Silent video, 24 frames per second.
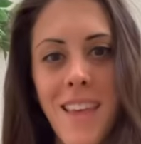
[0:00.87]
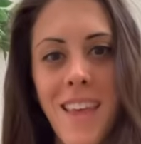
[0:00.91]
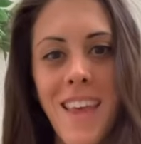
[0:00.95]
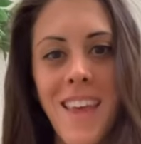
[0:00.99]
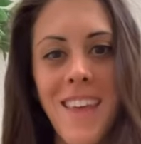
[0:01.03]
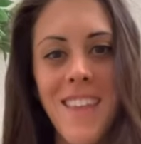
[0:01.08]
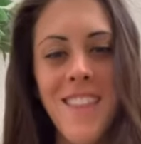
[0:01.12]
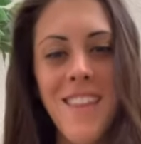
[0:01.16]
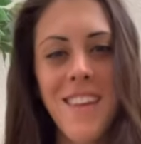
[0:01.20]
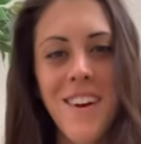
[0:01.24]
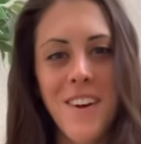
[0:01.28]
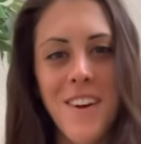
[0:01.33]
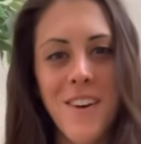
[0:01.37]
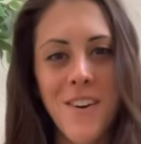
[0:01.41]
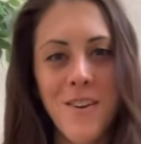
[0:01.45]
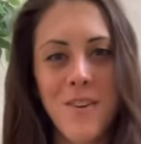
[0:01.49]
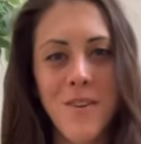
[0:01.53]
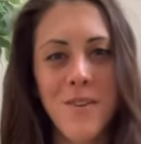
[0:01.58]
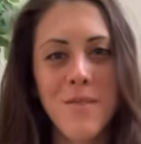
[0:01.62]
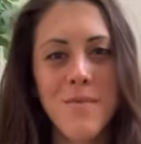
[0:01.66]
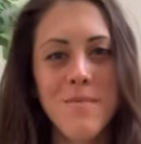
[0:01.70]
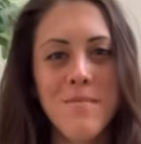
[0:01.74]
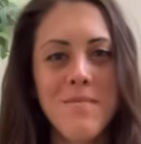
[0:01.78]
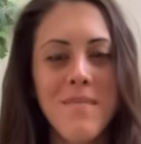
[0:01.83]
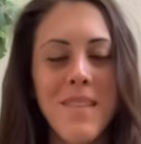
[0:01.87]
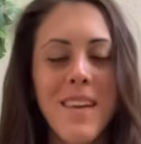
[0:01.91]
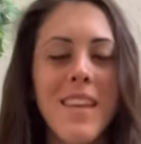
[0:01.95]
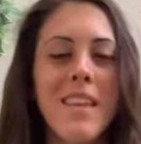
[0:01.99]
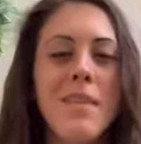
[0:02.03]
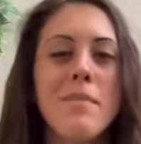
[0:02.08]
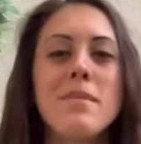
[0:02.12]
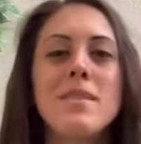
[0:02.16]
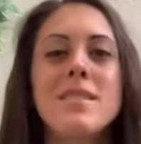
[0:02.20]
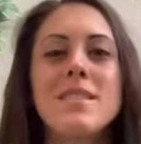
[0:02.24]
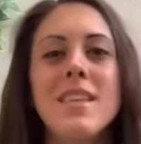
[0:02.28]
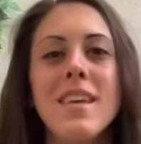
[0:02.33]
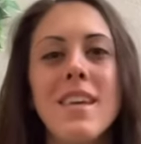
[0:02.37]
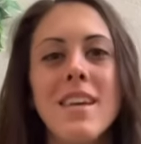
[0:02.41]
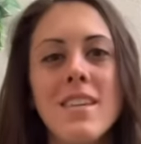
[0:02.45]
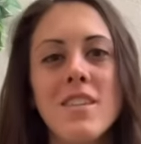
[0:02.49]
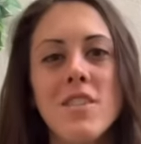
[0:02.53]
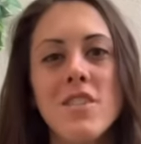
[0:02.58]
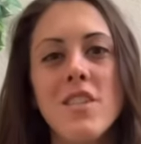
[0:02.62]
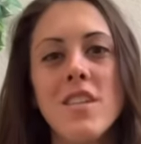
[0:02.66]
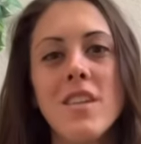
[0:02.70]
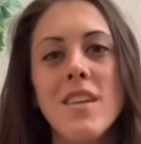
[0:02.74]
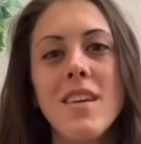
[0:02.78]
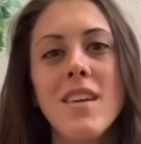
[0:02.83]
Hello, my name is
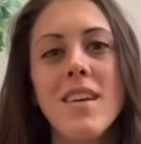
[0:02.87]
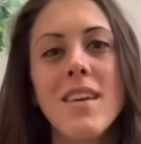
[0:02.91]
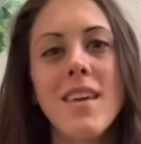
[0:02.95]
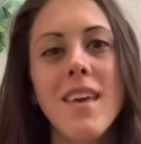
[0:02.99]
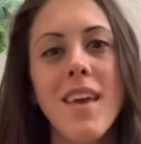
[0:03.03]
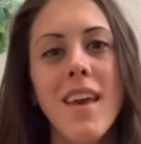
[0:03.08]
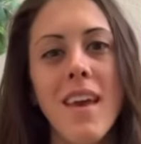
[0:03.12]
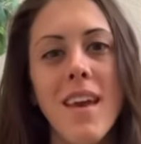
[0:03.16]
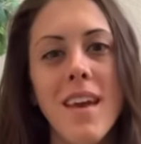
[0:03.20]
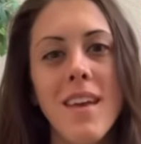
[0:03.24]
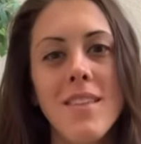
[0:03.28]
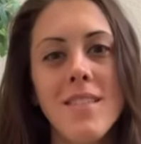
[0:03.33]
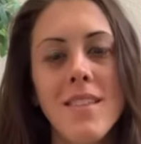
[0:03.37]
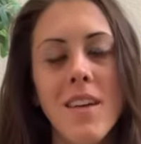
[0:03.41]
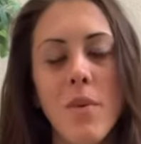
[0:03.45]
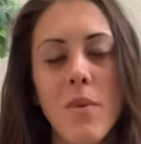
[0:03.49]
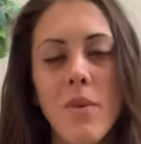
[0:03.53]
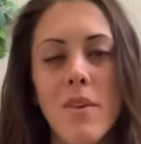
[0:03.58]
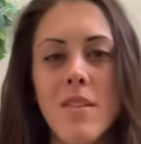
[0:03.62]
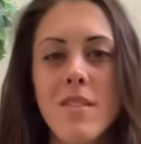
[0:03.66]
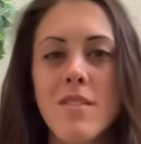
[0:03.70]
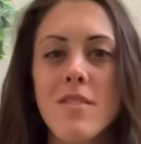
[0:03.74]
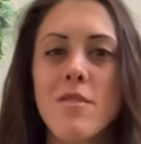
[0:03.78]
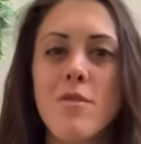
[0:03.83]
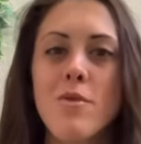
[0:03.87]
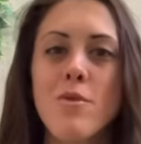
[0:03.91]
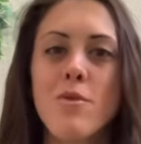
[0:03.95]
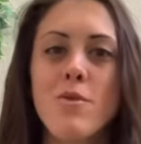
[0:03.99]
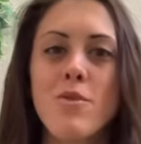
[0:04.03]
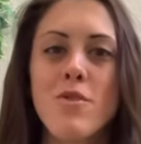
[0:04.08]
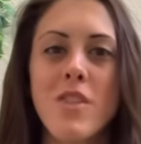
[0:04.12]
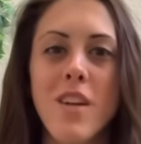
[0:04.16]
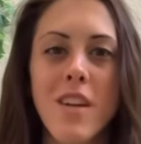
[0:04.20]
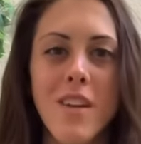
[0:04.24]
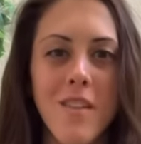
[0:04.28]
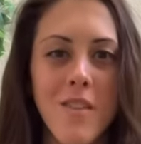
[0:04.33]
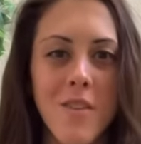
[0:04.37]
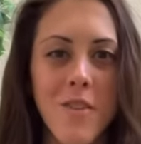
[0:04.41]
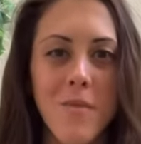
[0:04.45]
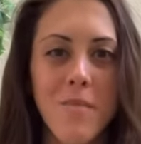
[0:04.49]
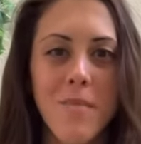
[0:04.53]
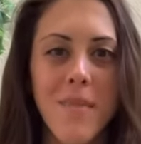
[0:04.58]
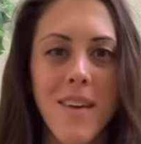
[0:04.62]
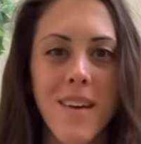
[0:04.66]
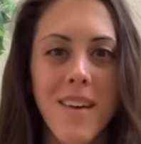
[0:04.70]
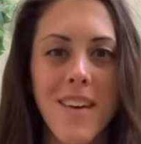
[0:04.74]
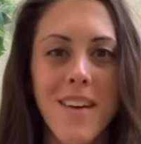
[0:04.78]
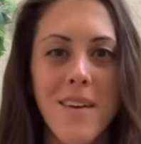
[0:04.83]
Angie and I wanted to share a little
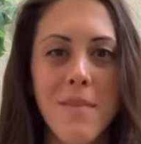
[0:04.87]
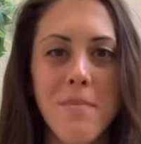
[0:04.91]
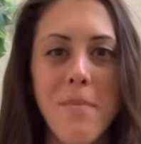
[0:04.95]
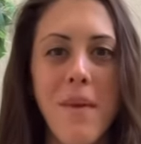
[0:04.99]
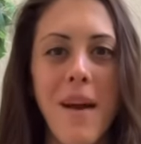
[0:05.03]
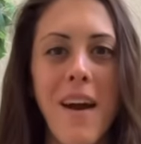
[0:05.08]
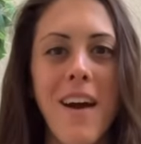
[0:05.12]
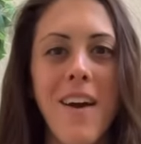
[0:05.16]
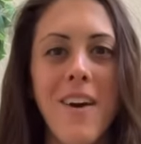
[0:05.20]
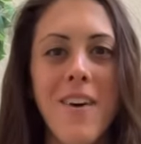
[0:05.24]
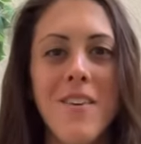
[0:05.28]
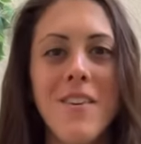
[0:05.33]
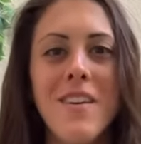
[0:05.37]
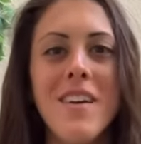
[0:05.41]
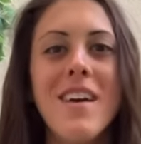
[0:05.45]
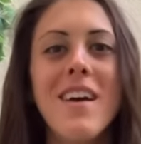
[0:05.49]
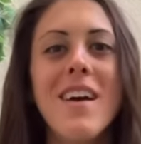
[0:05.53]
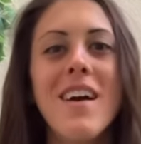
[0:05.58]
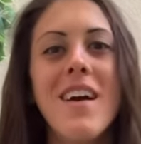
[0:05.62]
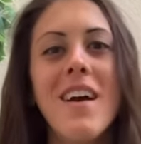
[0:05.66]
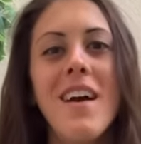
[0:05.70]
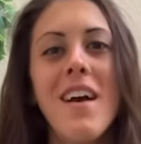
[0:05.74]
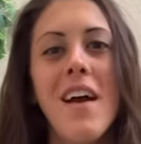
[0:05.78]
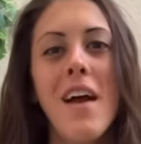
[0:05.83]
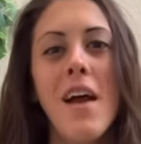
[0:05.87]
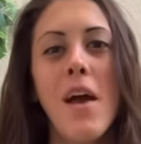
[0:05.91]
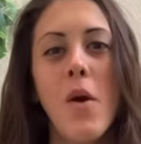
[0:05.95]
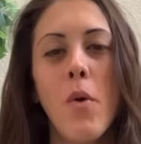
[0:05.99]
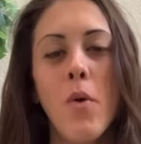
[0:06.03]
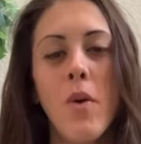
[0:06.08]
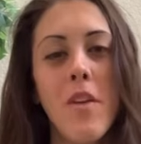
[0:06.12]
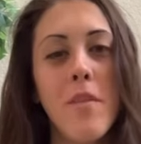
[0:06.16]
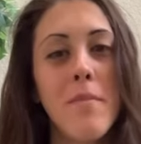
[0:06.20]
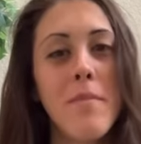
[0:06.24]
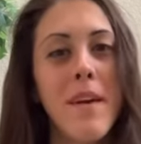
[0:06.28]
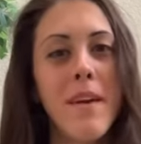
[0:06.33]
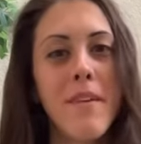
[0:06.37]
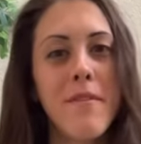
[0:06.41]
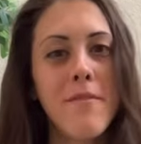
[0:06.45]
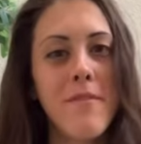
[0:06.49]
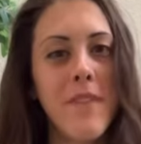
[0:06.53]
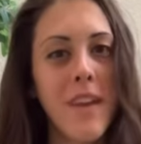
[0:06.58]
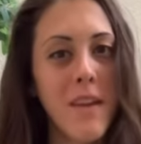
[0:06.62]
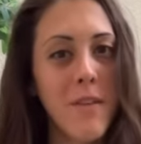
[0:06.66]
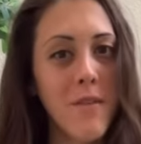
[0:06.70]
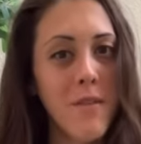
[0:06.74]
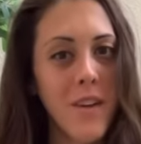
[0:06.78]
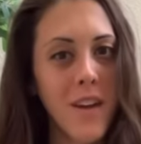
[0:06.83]
bit about one of my
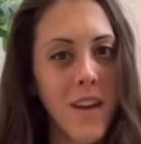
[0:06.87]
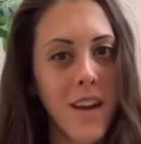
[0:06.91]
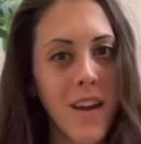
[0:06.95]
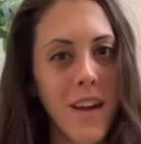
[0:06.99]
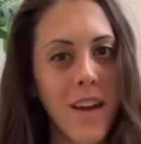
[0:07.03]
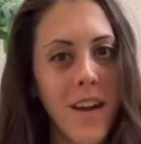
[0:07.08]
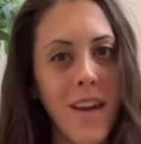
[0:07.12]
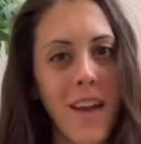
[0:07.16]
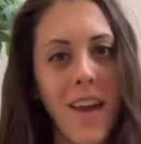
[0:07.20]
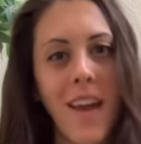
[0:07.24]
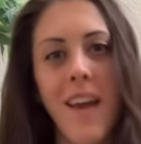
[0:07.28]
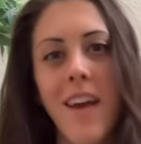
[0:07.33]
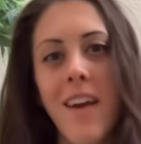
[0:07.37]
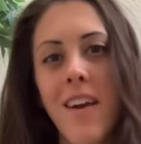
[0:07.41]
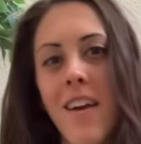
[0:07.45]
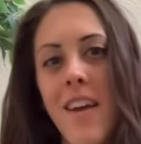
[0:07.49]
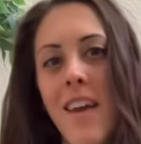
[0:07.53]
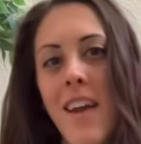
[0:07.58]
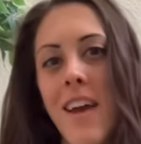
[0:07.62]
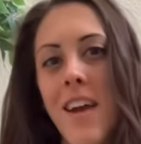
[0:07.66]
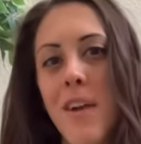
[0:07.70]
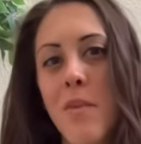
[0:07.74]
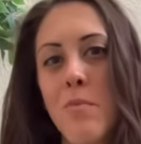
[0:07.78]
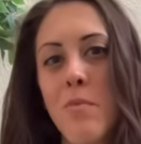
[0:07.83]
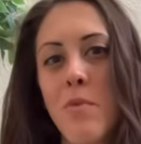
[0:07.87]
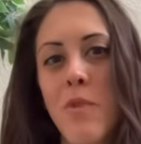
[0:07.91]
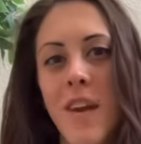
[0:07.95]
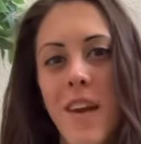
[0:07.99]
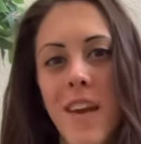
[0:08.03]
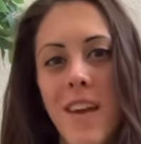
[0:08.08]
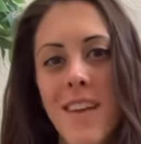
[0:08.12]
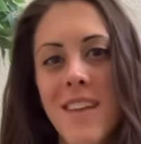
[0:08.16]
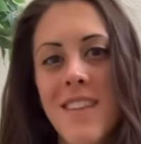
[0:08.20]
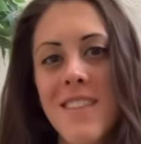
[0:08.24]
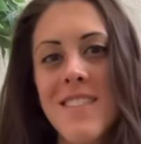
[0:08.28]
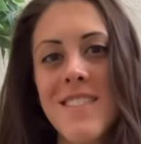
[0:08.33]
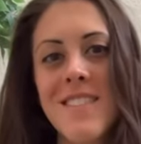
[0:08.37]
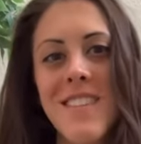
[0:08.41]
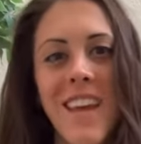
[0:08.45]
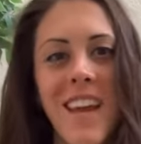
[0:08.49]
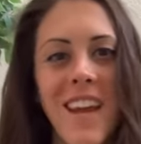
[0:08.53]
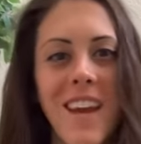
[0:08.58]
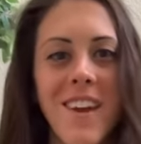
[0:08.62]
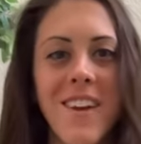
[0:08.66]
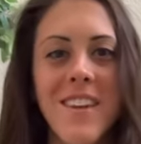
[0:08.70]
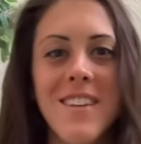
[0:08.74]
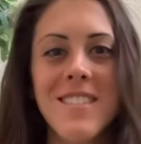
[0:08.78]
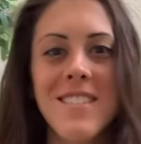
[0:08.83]
favorite hair care brands,
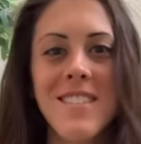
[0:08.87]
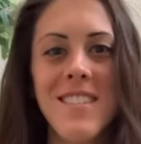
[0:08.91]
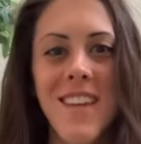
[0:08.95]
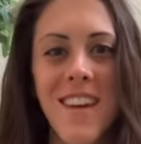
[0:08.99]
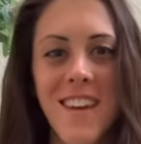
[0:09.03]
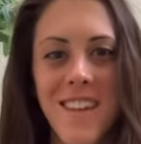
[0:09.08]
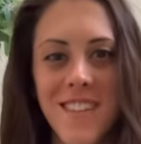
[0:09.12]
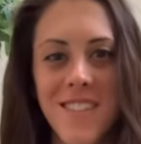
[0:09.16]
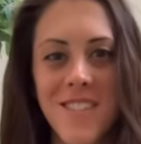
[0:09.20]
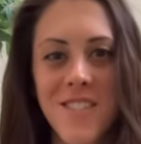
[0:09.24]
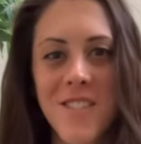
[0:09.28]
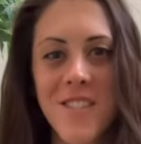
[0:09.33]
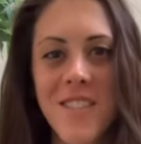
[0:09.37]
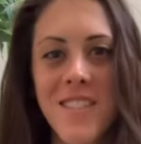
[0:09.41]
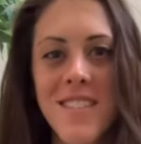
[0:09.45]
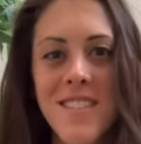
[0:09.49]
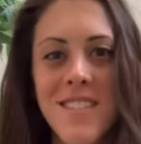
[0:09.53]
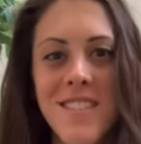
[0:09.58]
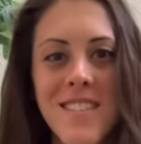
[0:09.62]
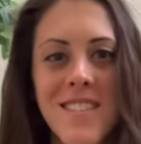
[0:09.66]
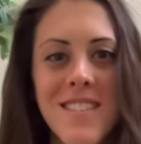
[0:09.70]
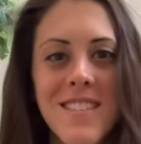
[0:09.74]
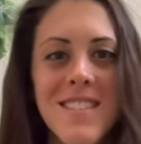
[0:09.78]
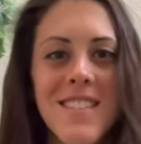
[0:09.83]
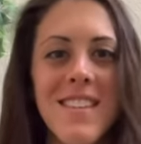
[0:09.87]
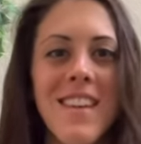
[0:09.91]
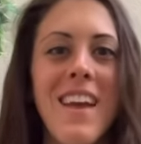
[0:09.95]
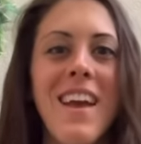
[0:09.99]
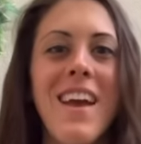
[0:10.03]
Hair Intelligence.